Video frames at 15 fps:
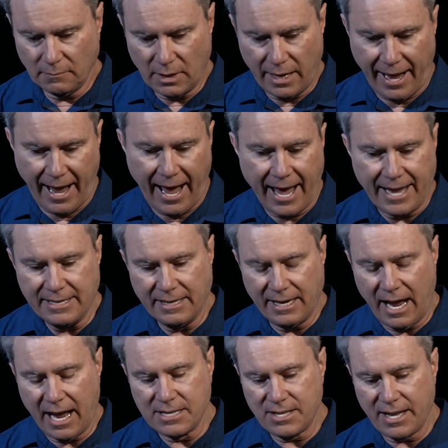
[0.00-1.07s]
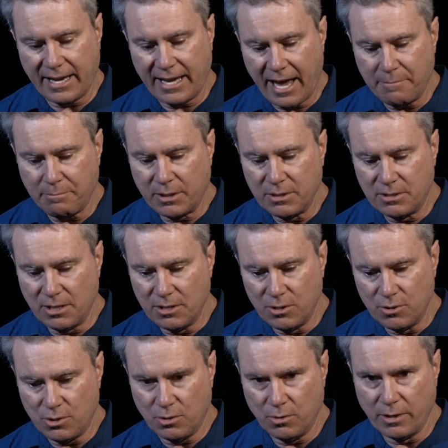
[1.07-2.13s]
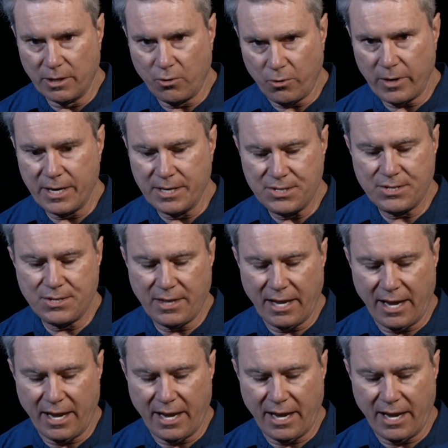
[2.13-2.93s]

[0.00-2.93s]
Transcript: And as that gap continues to increase,